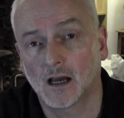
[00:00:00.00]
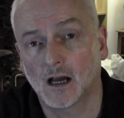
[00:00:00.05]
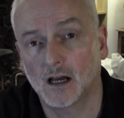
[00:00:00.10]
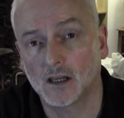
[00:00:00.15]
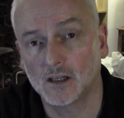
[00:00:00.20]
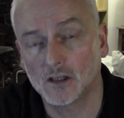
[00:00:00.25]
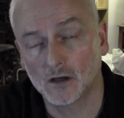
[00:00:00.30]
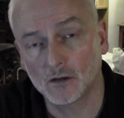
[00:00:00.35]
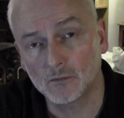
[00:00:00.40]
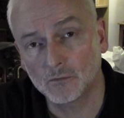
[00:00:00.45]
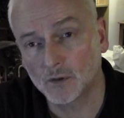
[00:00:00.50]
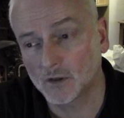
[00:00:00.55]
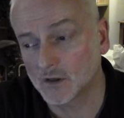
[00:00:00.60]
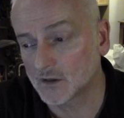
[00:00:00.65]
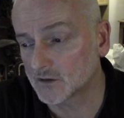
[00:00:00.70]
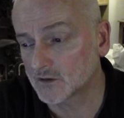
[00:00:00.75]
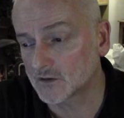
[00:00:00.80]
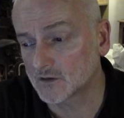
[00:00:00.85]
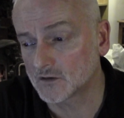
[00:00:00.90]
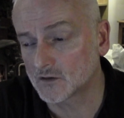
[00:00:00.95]
a young
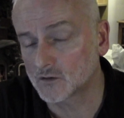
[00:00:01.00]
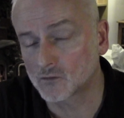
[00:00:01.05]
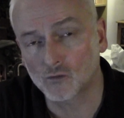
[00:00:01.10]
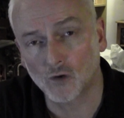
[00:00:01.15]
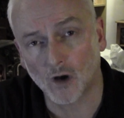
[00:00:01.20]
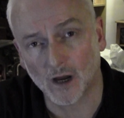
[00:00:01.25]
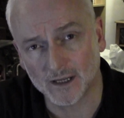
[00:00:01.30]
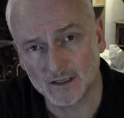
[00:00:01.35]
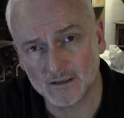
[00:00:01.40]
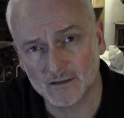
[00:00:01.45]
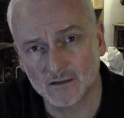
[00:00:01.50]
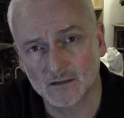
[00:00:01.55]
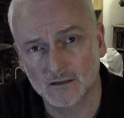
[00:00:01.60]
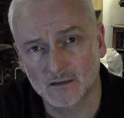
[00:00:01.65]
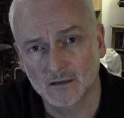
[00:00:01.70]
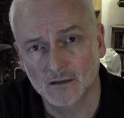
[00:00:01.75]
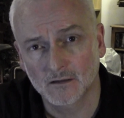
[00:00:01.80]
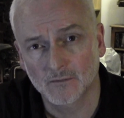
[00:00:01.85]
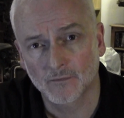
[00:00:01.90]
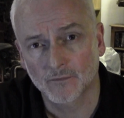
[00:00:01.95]
person's right
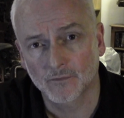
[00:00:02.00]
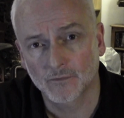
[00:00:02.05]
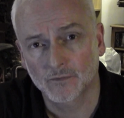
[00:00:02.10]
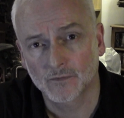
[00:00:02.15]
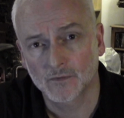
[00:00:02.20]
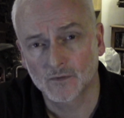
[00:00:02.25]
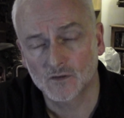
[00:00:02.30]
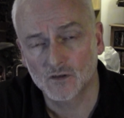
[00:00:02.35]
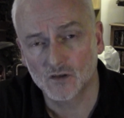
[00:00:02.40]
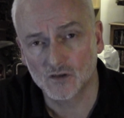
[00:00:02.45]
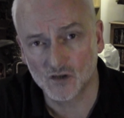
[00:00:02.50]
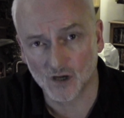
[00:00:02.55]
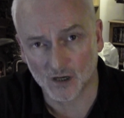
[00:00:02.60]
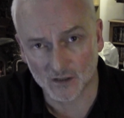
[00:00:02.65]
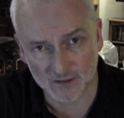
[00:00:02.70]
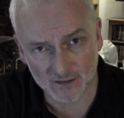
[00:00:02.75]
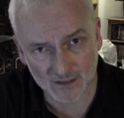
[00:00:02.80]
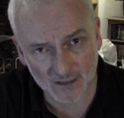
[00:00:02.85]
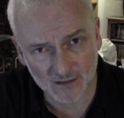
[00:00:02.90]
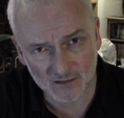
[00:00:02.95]
to
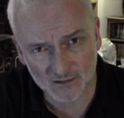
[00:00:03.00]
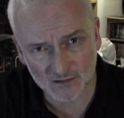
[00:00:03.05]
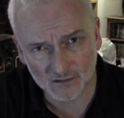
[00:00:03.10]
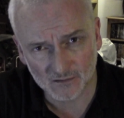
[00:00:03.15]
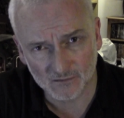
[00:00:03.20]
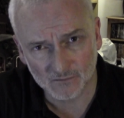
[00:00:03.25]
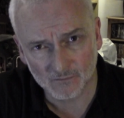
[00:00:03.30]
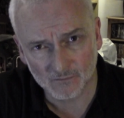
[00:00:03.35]
justice?